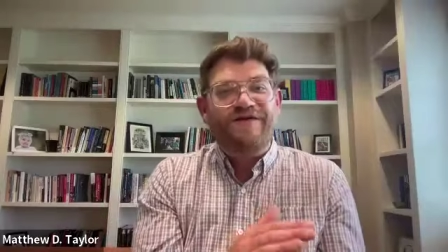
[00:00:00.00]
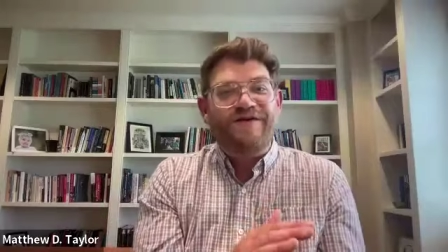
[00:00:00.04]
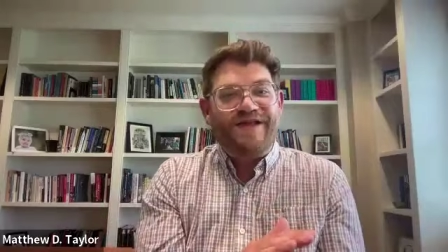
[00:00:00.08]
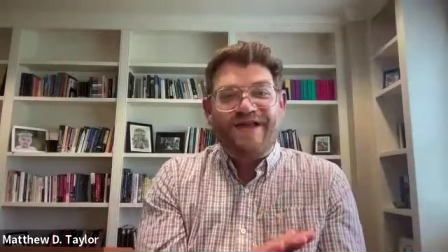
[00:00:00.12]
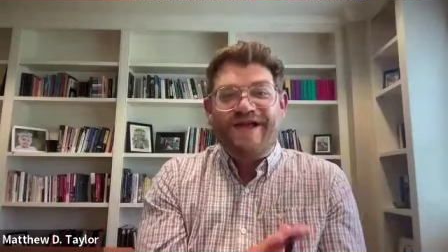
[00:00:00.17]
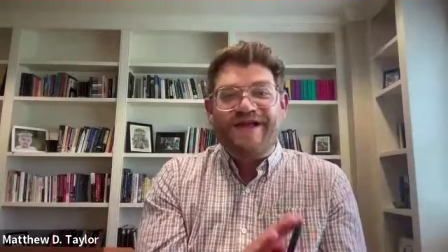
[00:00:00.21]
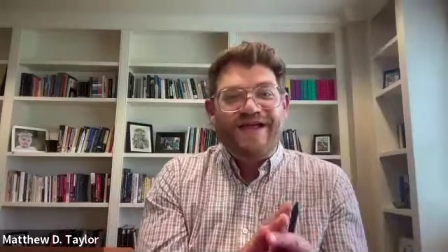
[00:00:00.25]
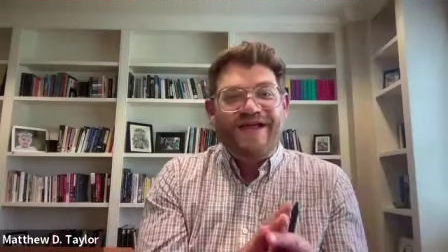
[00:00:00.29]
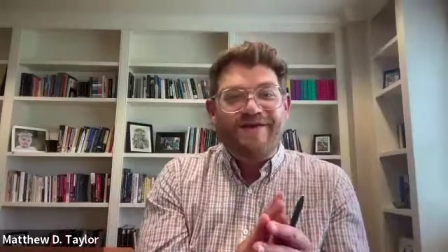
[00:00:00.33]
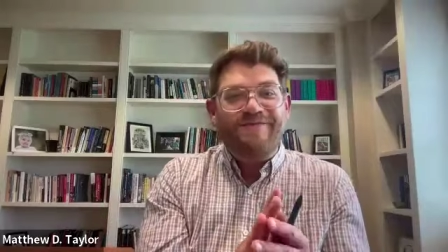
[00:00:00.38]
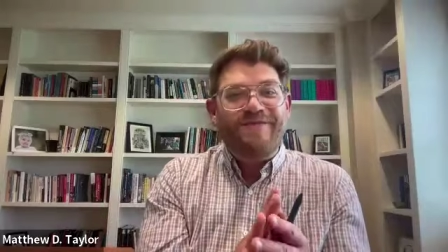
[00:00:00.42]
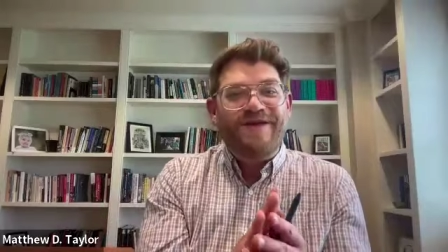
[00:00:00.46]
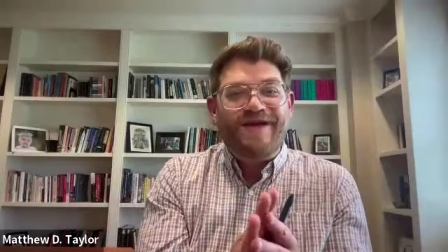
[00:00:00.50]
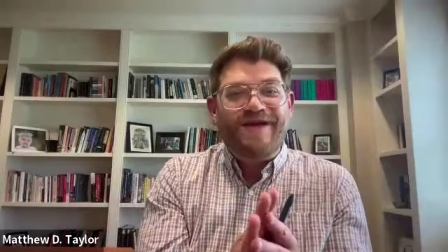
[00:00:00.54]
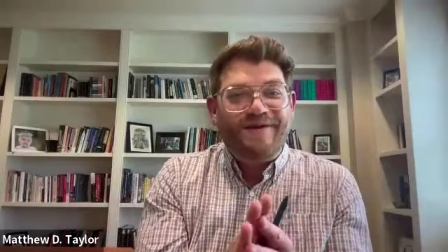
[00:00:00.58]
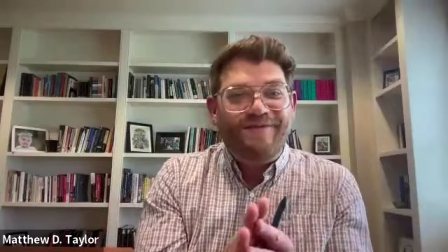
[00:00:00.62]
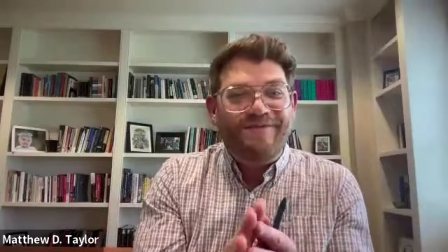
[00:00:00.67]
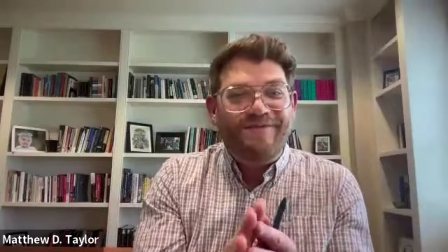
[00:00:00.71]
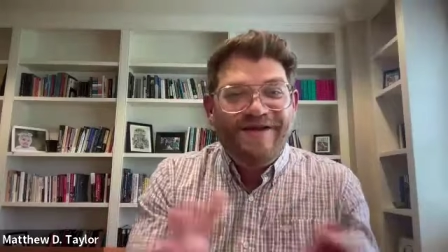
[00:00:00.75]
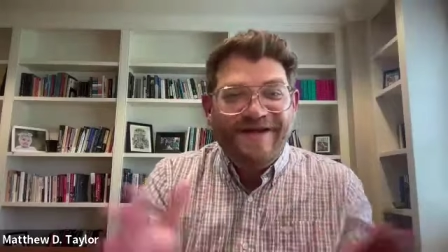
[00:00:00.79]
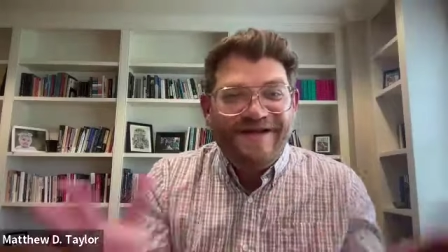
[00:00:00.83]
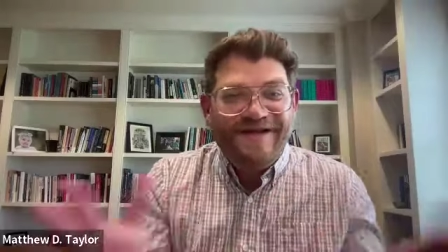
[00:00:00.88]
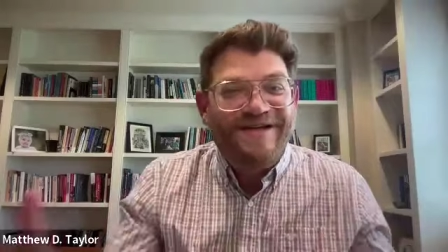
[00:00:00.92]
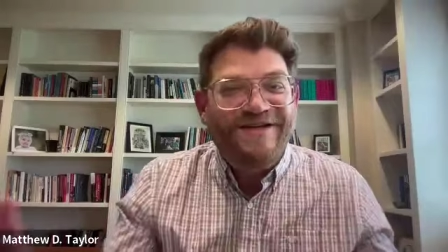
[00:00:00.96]
They can be
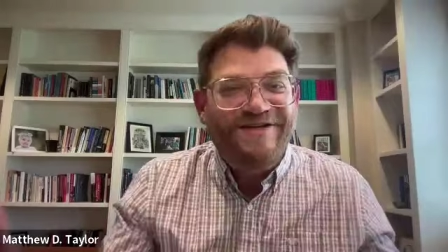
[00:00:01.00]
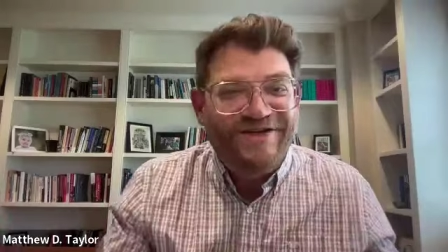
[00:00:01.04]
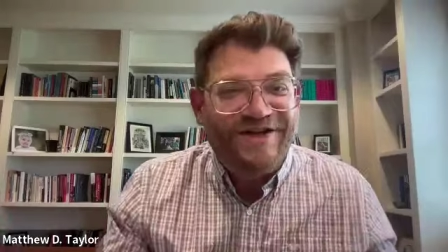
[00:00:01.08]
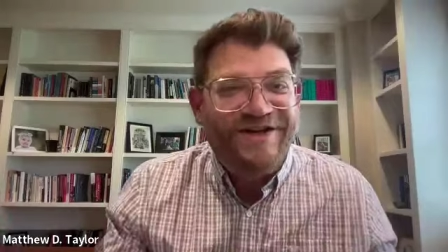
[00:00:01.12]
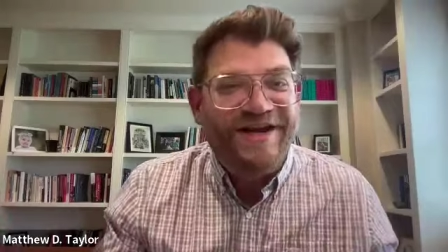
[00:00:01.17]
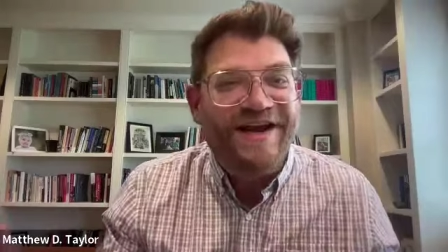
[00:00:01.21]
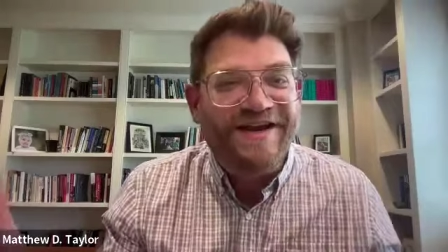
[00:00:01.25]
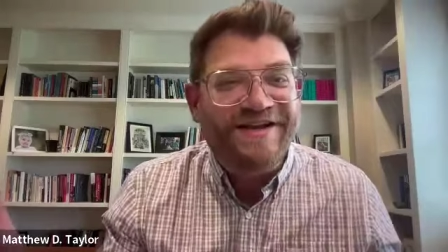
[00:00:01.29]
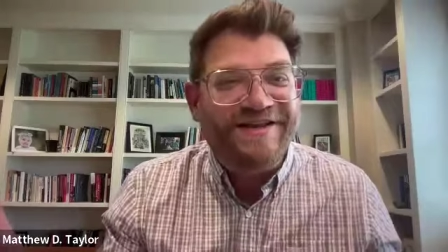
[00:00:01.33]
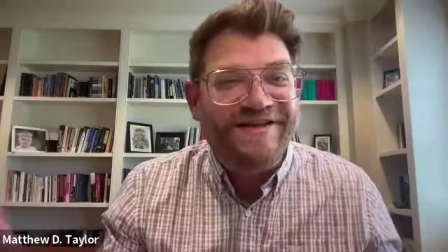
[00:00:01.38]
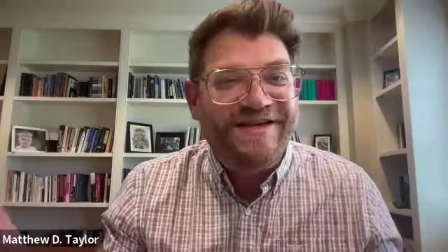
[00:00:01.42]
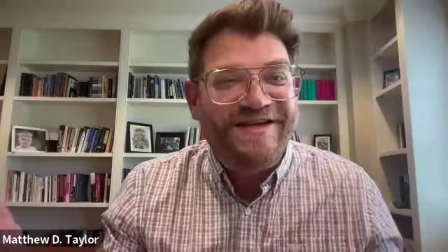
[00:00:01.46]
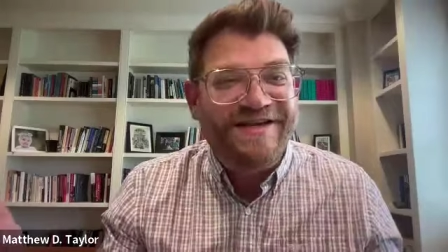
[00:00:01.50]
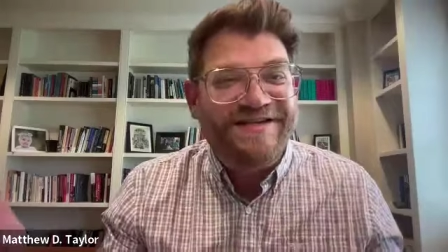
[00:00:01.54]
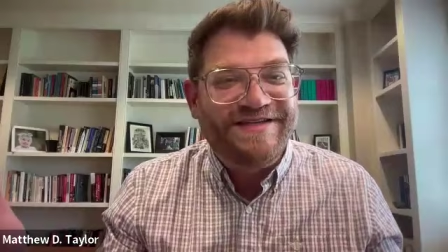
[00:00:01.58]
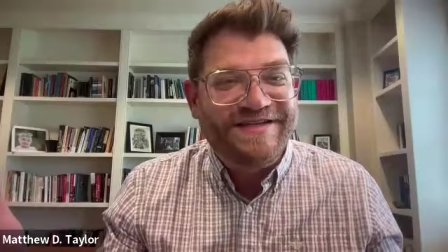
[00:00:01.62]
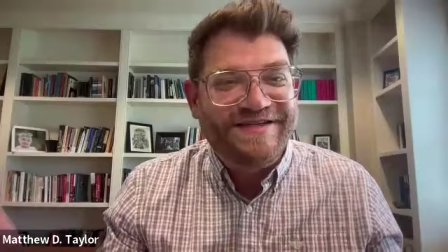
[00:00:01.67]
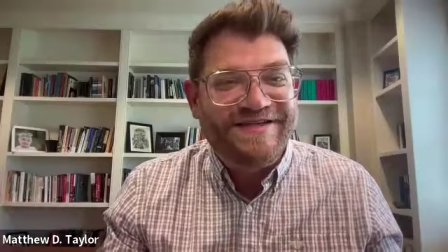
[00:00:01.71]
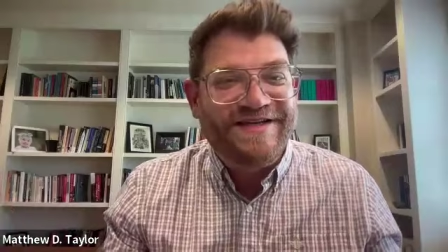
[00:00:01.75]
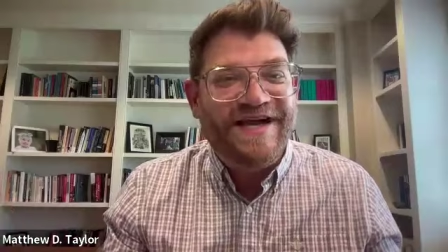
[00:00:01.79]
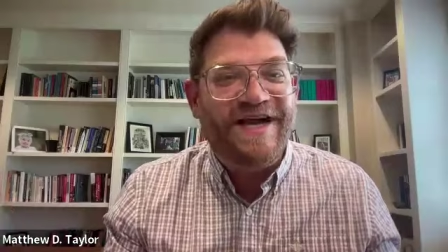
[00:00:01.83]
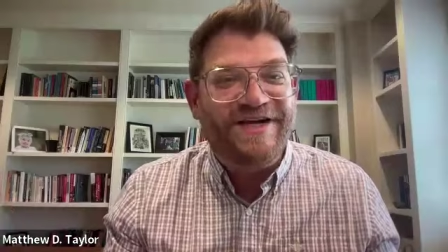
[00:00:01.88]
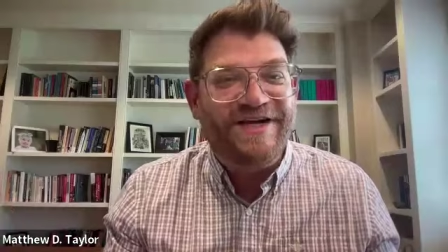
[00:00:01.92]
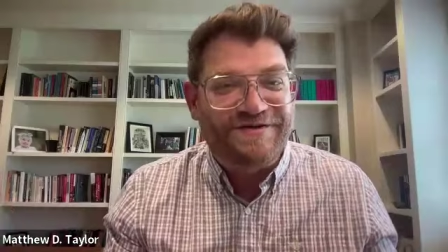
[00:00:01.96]
completely genetically
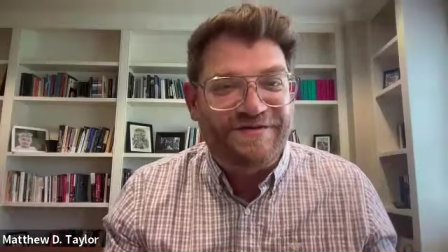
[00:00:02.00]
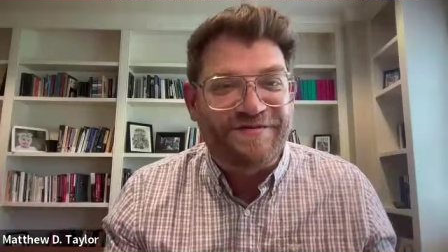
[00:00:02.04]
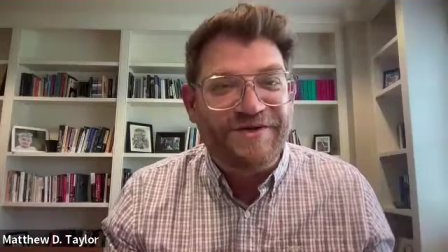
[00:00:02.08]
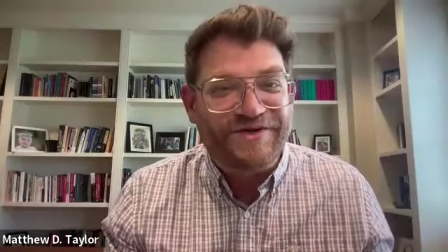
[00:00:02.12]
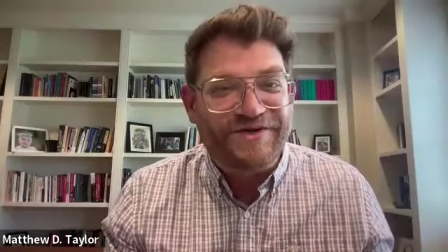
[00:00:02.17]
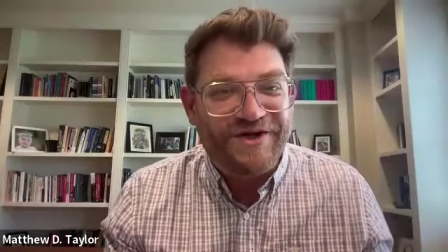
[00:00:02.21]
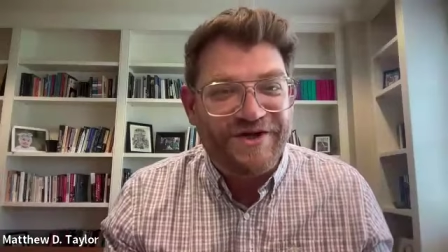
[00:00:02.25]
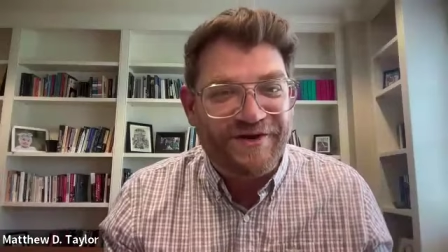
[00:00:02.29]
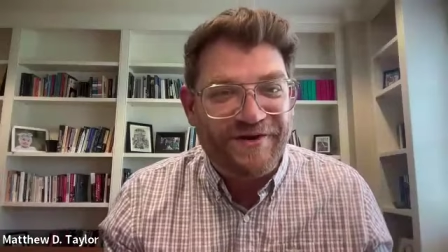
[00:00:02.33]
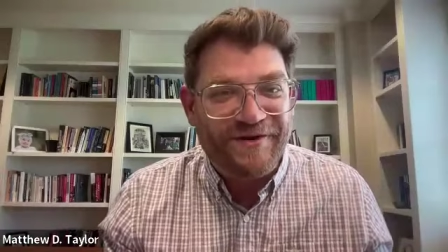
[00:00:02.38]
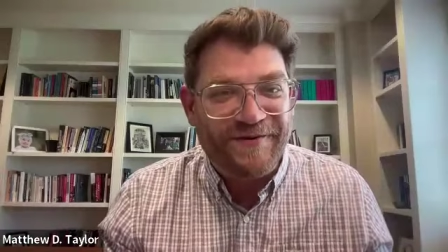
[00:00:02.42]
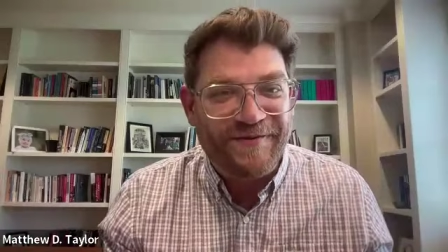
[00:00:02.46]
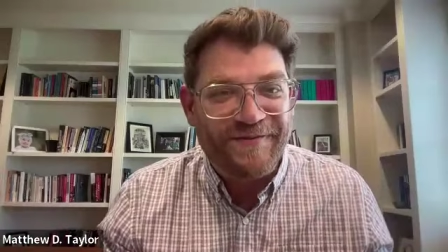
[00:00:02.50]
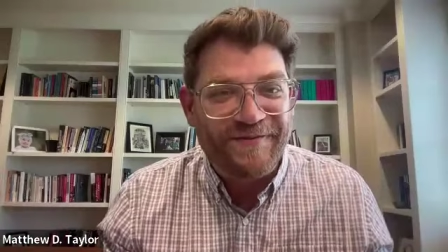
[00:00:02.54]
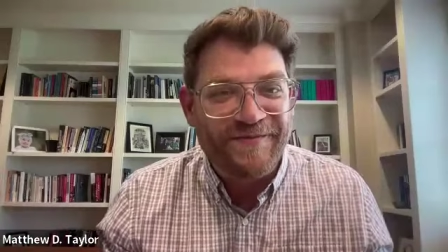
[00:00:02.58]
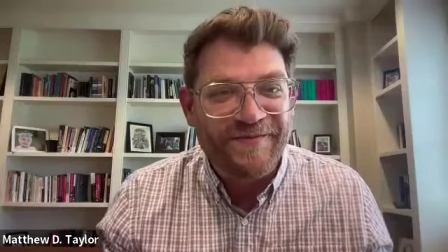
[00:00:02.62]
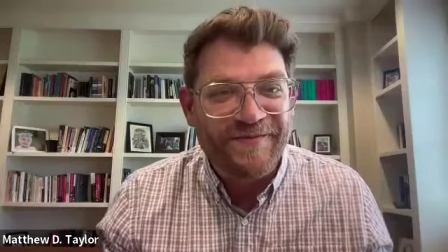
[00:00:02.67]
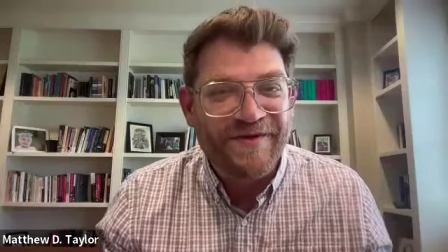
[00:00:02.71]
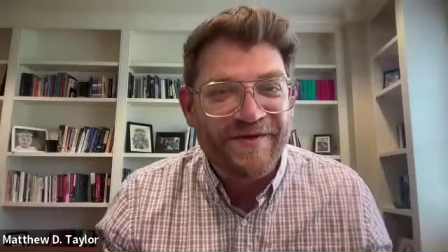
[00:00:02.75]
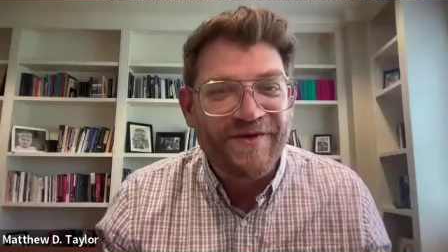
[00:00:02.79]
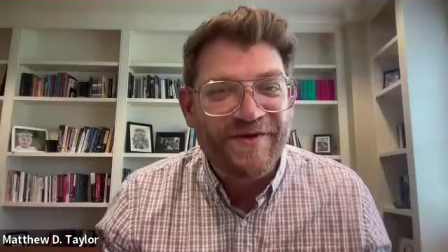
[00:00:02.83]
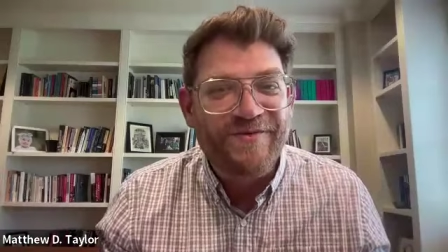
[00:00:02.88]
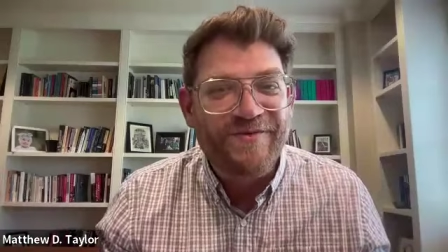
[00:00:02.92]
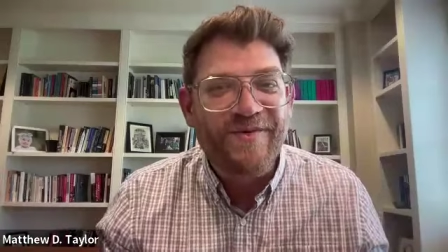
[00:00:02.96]
detached from each other,
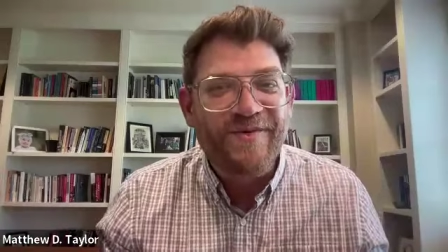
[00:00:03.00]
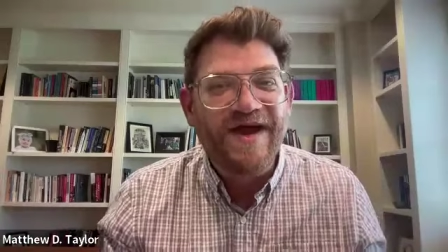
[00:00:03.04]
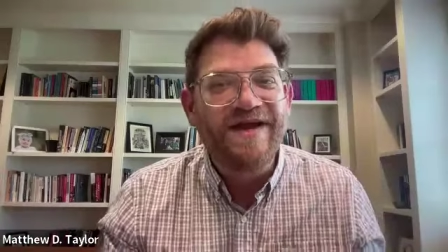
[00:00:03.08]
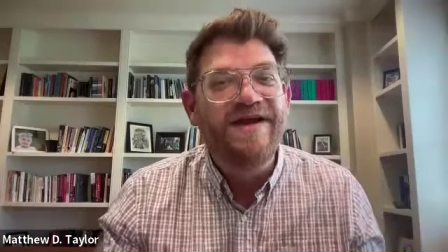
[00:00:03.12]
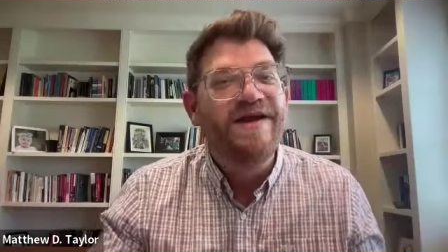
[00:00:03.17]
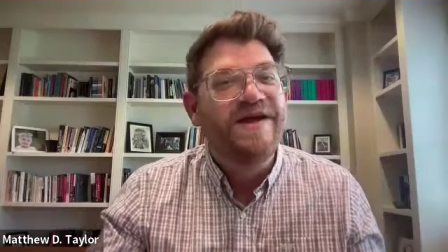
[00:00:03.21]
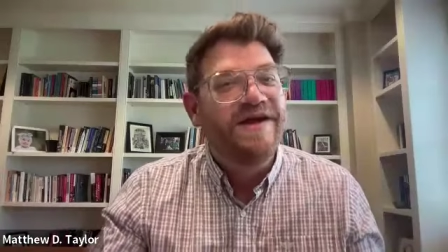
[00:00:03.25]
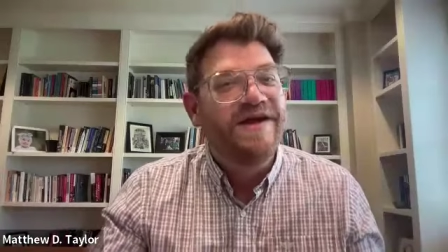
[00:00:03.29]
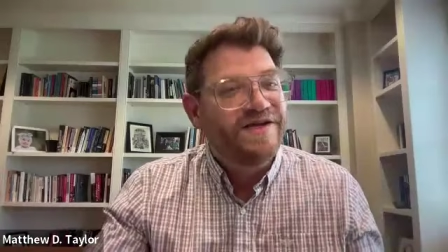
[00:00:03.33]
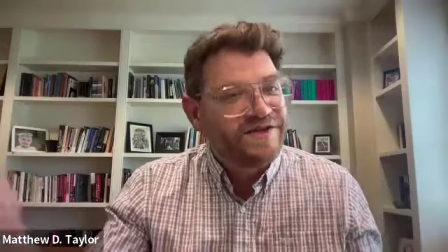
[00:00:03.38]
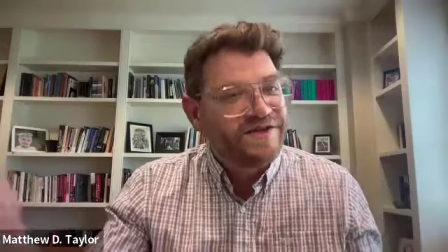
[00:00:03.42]
right?